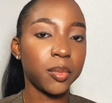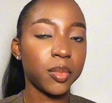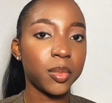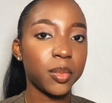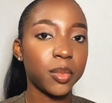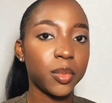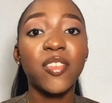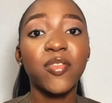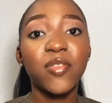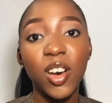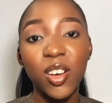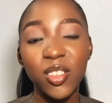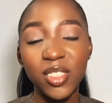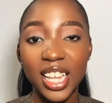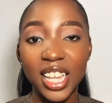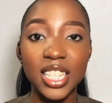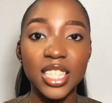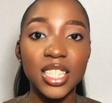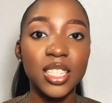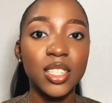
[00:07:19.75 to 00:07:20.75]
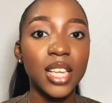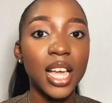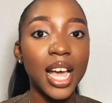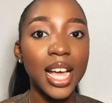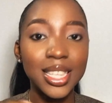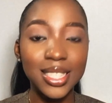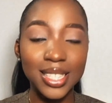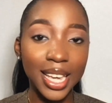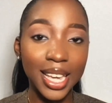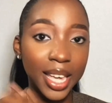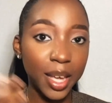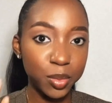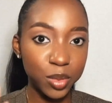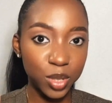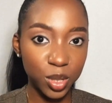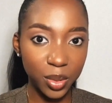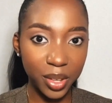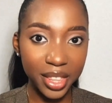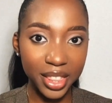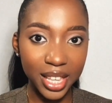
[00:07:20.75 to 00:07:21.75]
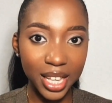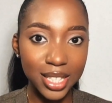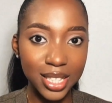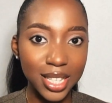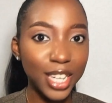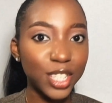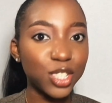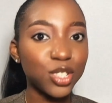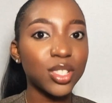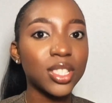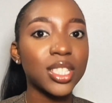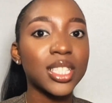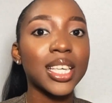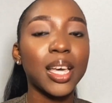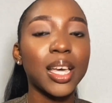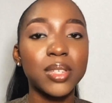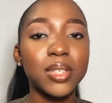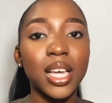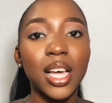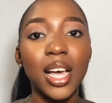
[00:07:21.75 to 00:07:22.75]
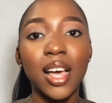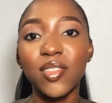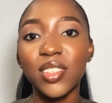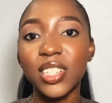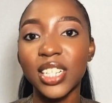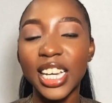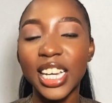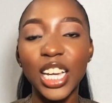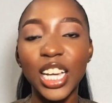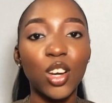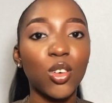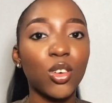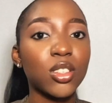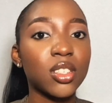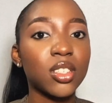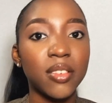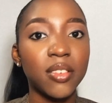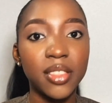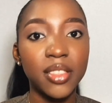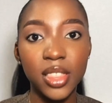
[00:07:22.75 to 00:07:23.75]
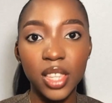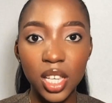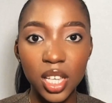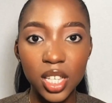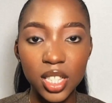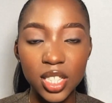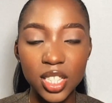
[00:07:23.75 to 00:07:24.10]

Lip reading: I found that as I kept doing that, I just kept having like a lot of things.